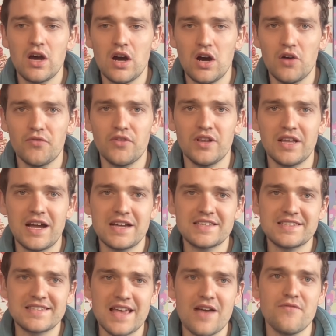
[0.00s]
off the
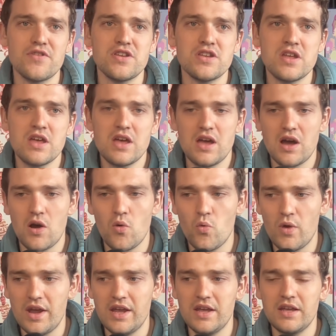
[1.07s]
last seven
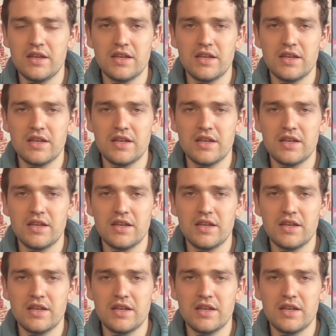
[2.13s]
away